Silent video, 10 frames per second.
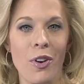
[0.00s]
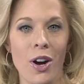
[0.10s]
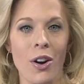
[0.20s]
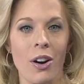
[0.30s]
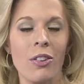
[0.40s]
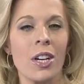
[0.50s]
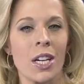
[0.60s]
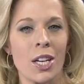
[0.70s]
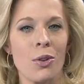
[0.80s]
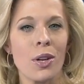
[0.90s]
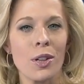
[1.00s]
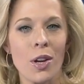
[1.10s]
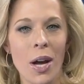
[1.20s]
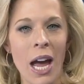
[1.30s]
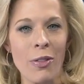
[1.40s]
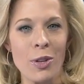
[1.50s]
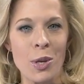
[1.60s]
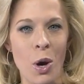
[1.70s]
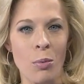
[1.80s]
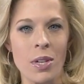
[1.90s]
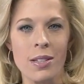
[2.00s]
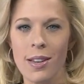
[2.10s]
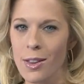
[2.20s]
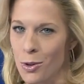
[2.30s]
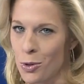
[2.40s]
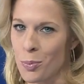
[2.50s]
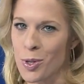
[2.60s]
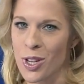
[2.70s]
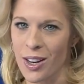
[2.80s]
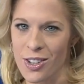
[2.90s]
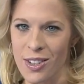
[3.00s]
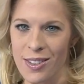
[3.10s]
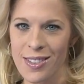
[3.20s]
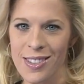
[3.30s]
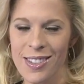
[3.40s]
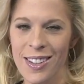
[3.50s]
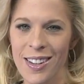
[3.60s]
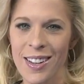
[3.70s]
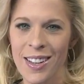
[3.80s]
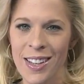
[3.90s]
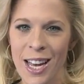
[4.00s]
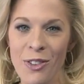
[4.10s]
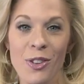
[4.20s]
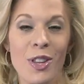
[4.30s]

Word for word: Fargo, you can look at the dome to see the cool projections. And for